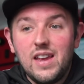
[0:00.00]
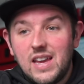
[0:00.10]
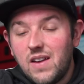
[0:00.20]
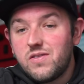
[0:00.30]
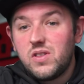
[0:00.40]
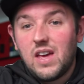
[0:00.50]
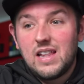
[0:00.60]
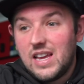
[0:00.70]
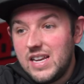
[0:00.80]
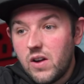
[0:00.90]
It gives you
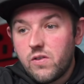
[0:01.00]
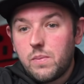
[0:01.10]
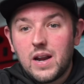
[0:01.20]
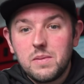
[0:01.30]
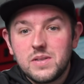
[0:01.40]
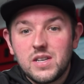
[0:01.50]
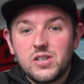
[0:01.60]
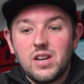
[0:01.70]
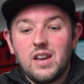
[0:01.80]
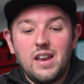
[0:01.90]
that leaned over body
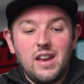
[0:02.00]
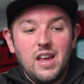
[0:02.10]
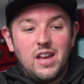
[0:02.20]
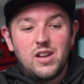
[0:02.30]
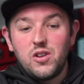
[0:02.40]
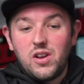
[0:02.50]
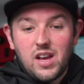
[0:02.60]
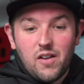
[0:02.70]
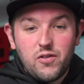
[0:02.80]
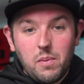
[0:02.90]
position, and you
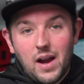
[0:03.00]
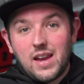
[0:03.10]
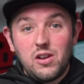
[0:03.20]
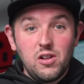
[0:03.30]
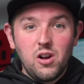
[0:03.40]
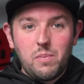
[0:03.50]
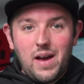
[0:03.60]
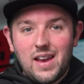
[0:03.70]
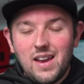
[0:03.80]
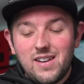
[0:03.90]
get off your bike and you look
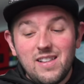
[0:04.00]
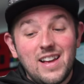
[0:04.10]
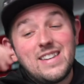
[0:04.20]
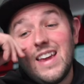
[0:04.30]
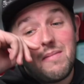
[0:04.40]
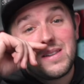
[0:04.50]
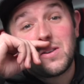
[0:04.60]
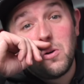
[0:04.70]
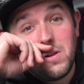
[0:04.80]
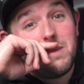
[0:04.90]
back at it and you're like, damn, that's a
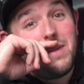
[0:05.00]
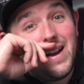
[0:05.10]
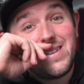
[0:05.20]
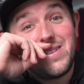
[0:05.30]
cool looking bike,